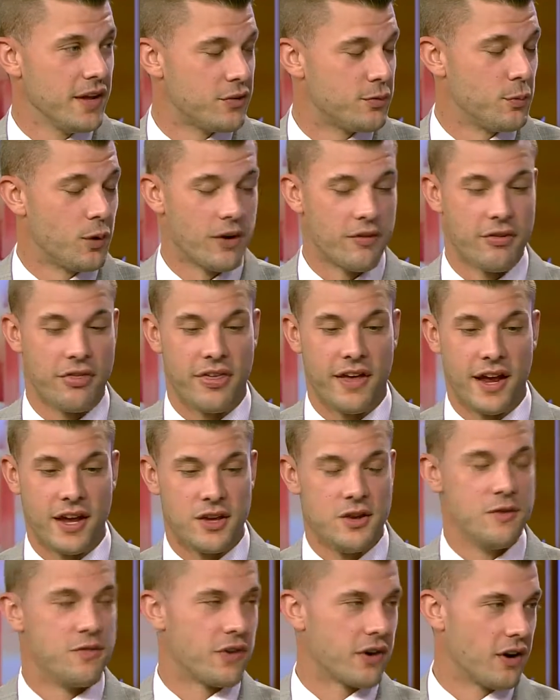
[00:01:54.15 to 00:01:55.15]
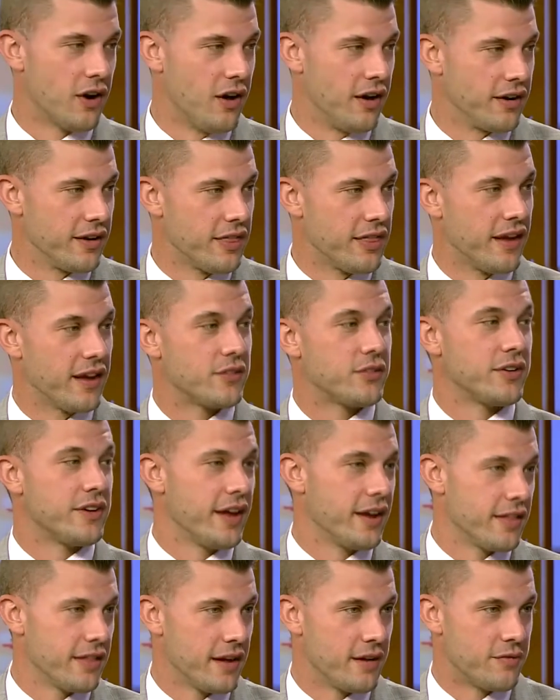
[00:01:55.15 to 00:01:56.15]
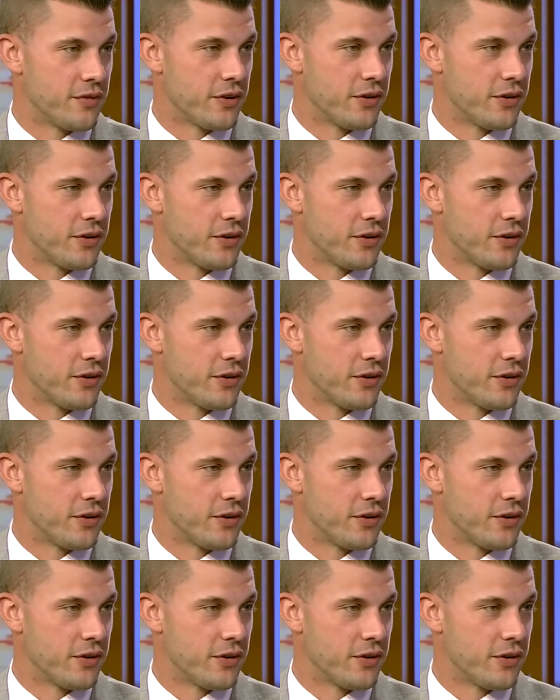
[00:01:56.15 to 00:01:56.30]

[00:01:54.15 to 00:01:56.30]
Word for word: It's more of thank you for calling, thanks for taking that